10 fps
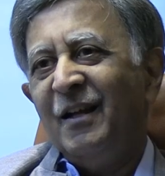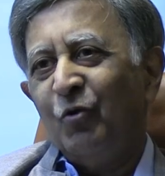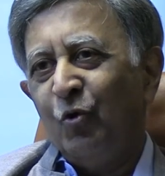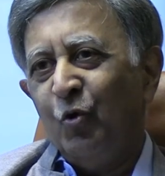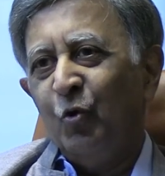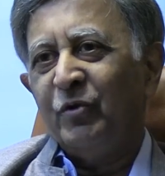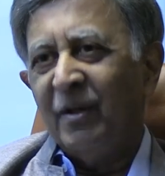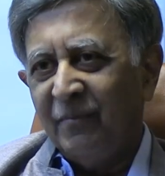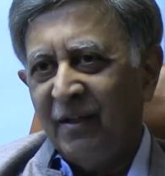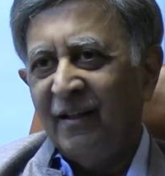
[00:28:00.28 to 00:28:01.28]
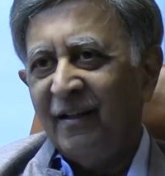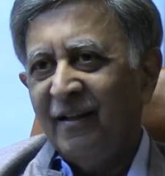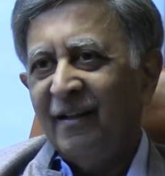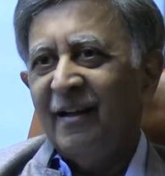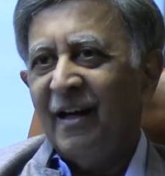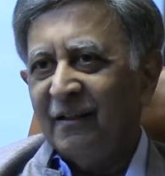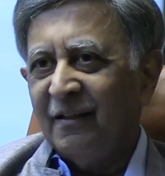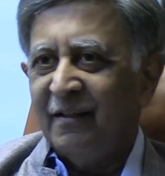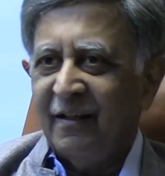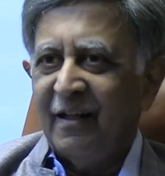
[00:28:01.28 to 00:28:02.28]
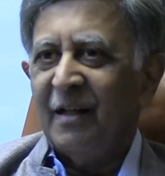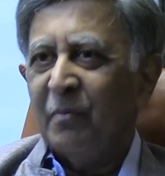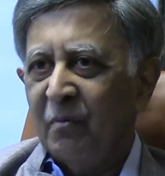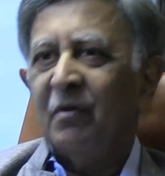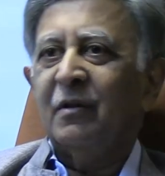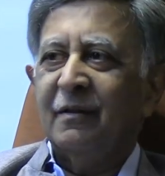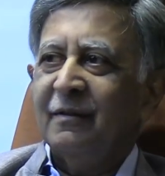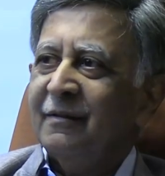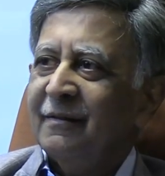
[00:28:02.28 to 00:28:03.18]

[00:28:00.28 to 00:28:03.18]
they could do something other than labor work.